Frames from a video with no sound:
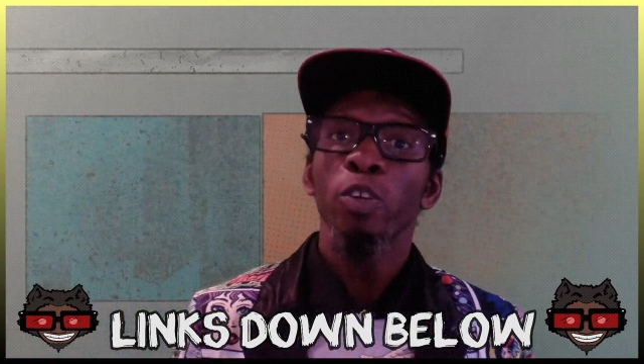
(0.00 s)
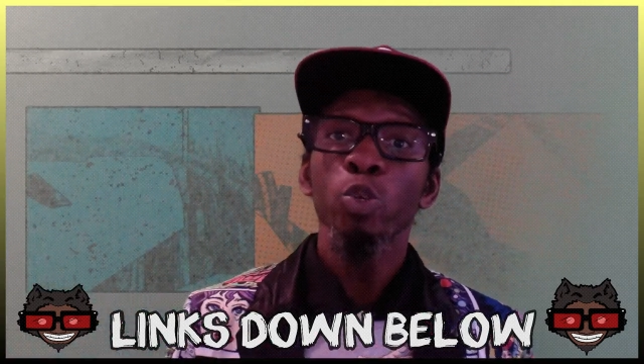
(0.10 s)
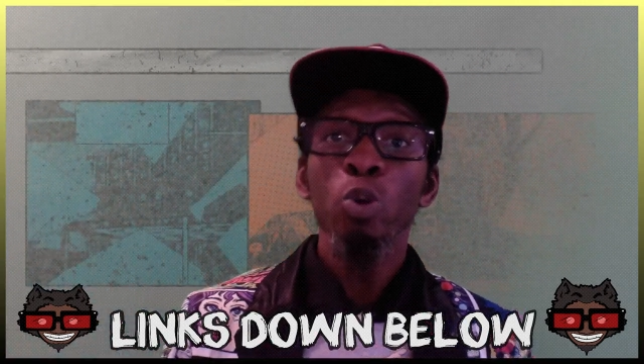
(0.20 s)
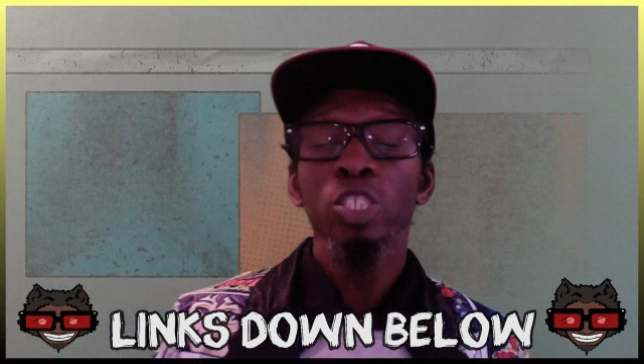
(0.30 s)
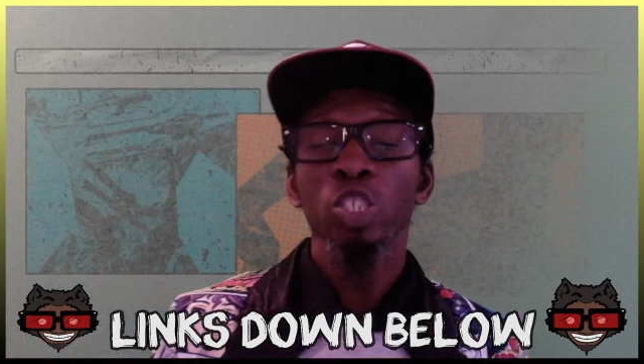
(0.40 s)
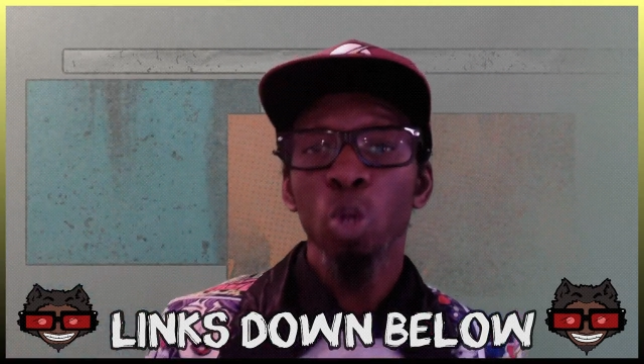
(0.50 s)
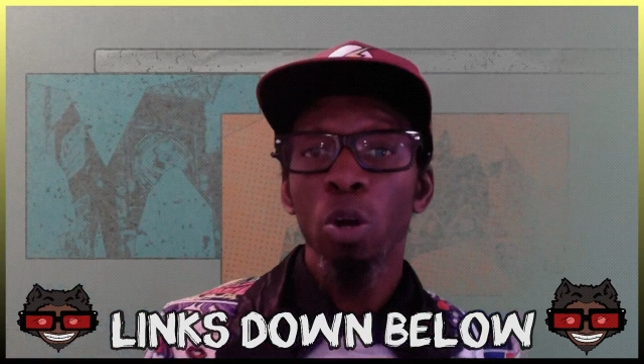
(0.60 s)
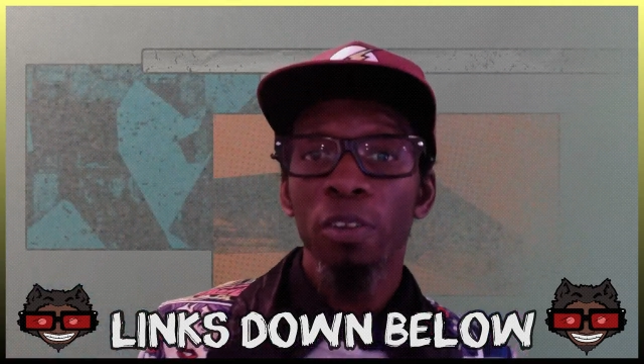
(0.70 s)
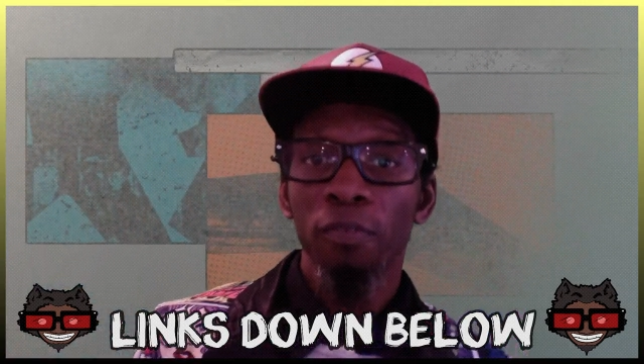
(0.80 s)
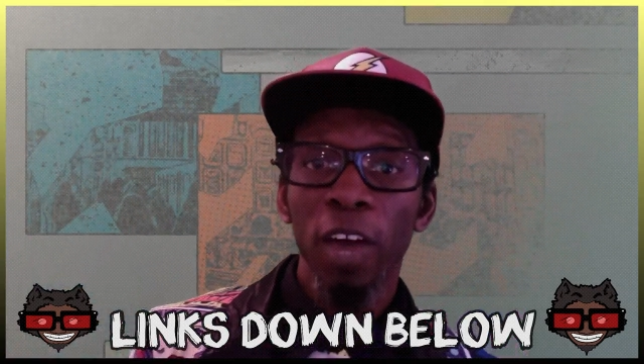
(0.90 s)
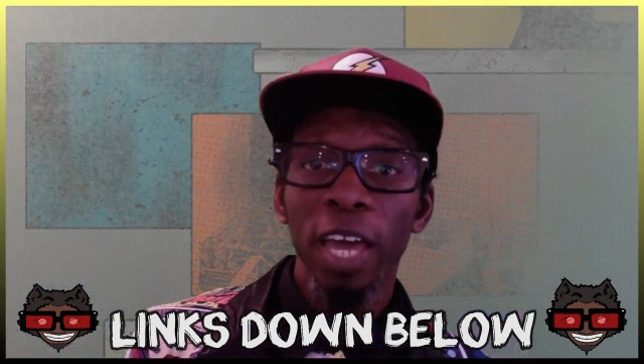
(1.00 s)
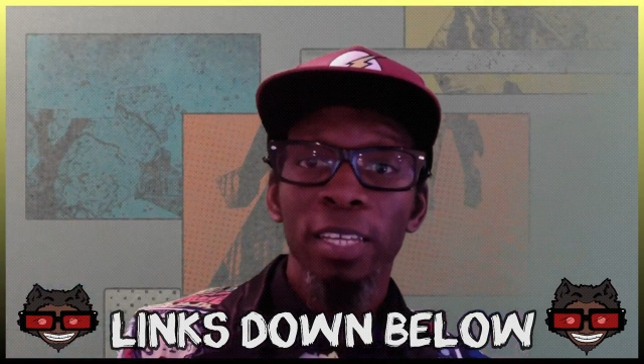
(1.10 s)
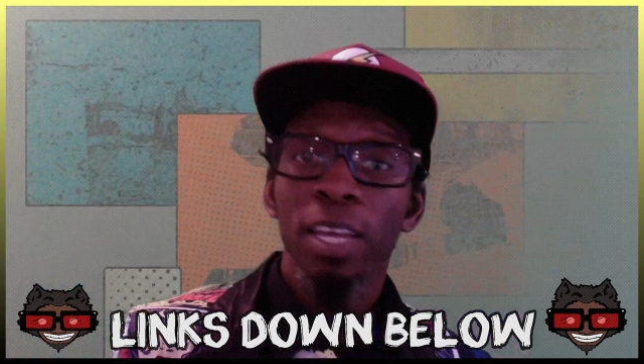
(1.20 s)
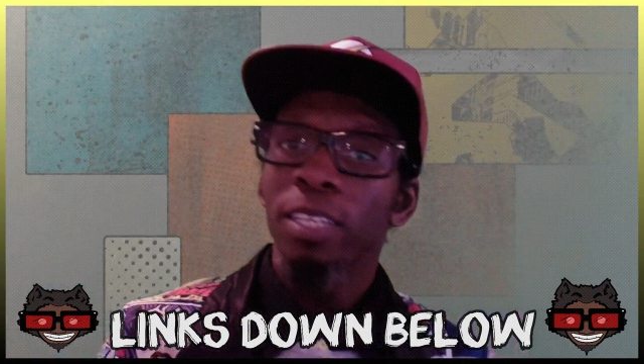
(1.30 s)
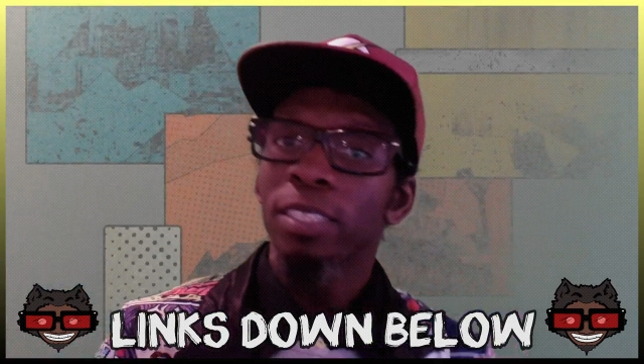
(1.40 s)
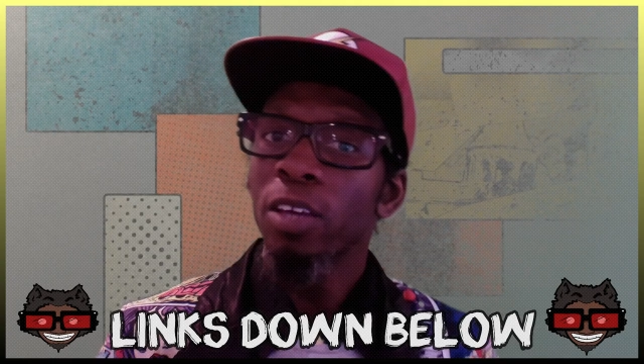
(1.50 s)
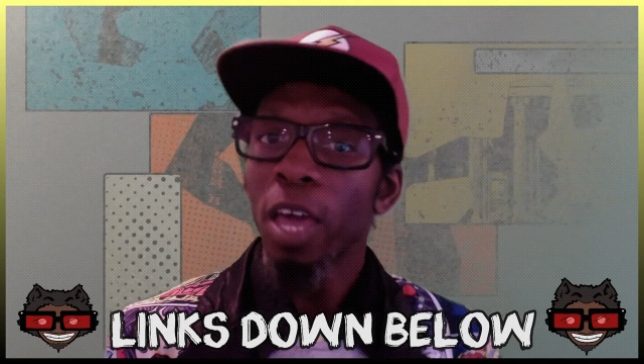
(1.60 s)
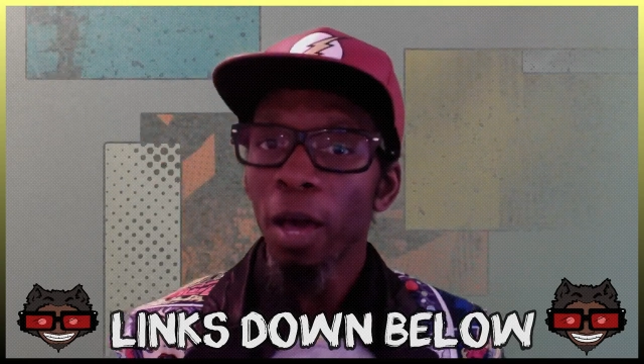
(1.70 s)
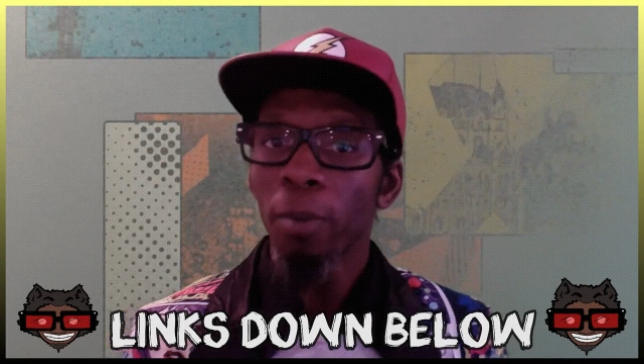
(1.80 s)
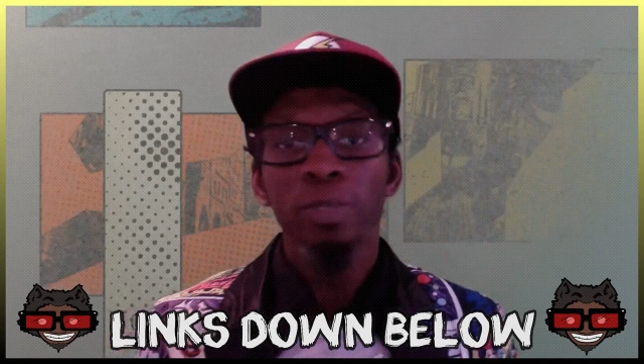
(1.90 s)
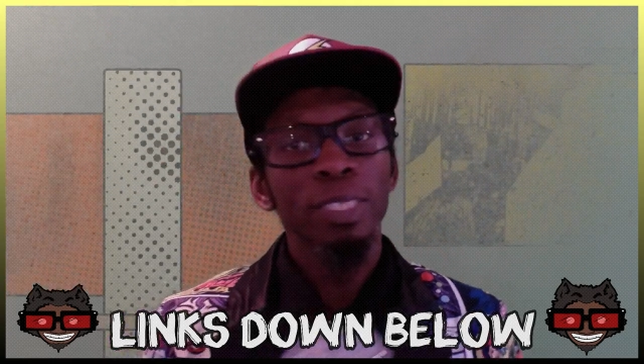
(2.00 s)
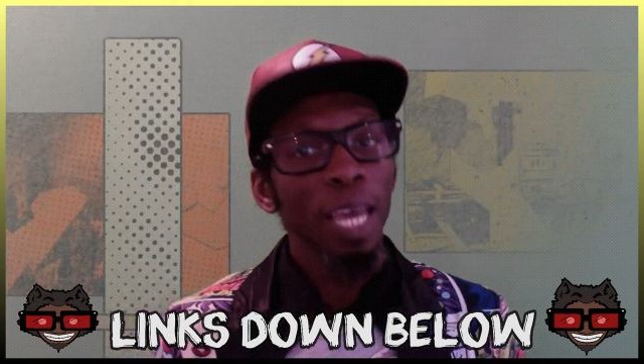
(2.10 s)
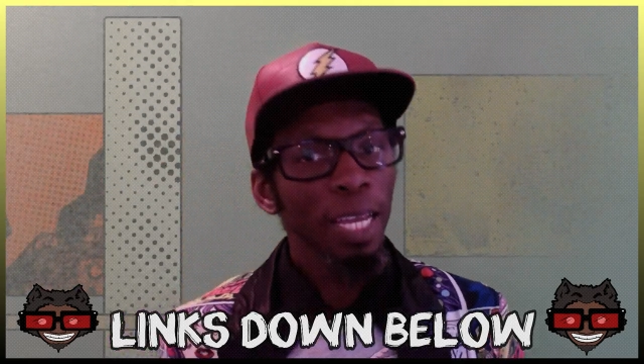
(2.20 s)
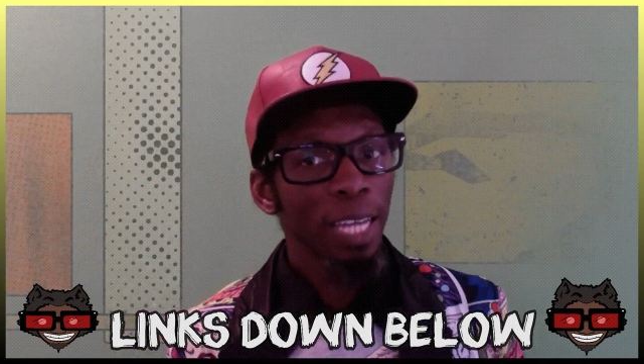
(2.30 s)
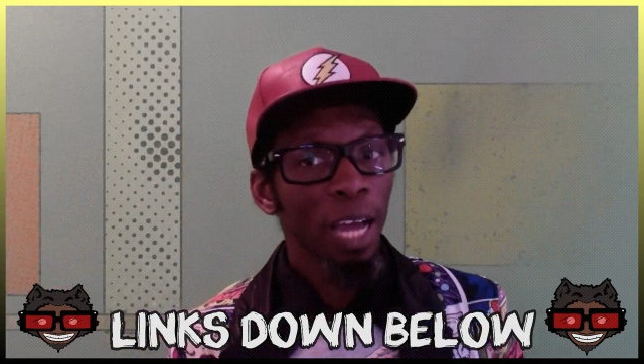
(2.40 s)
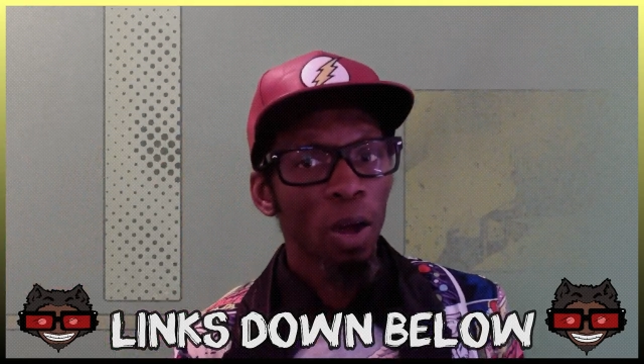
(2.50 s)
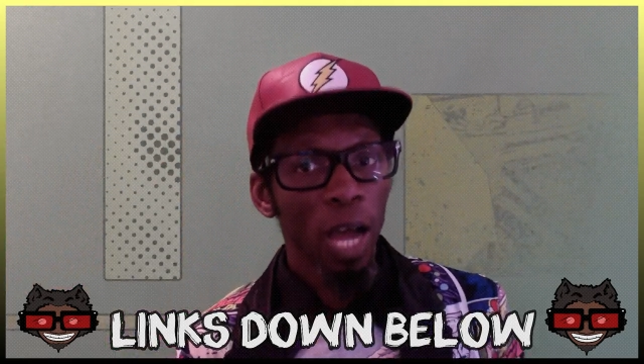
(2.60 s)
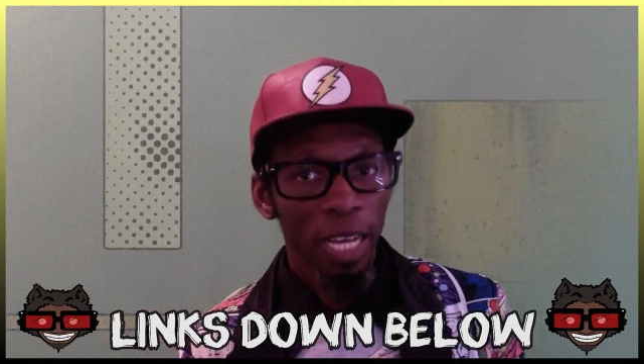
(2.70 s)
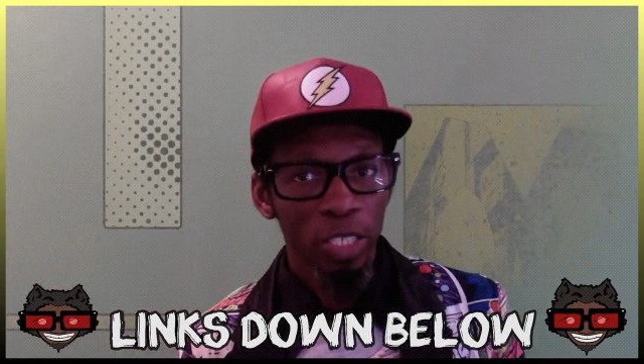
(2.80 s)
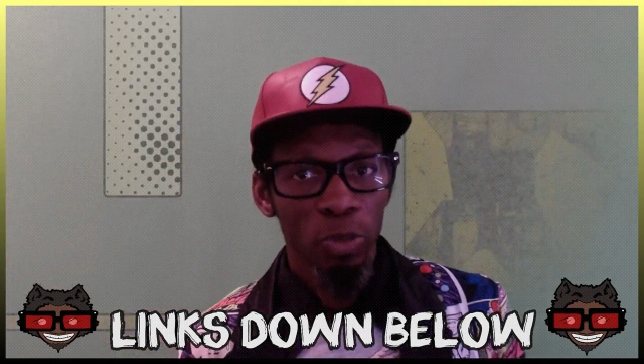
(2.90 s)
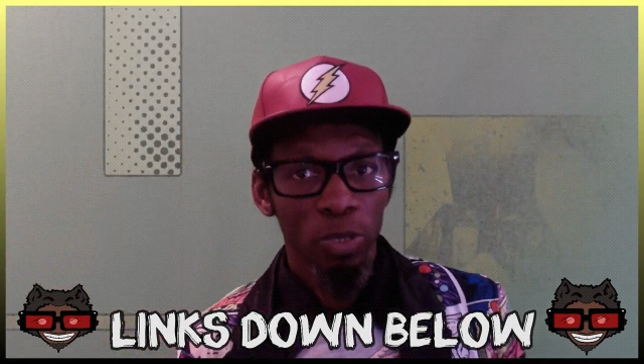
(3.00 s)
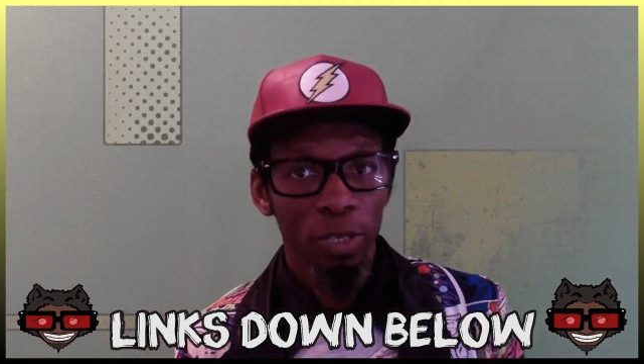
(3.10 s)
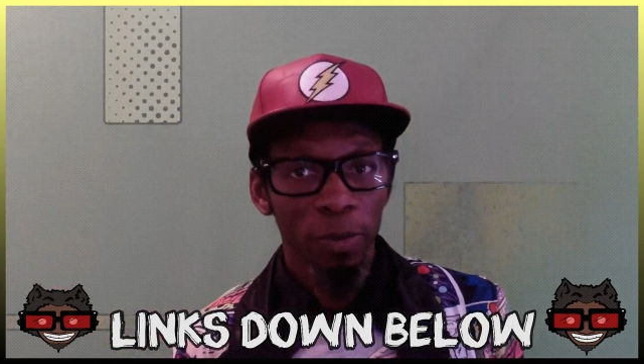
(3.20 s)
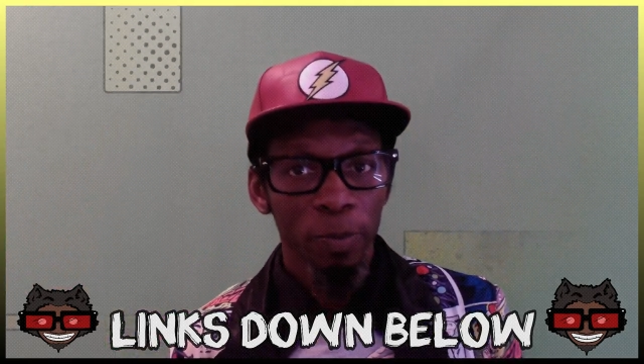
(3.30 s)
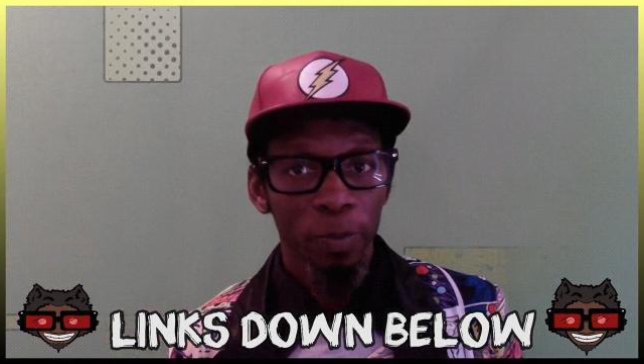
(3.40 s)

where you can join the fight to help take down Hydra.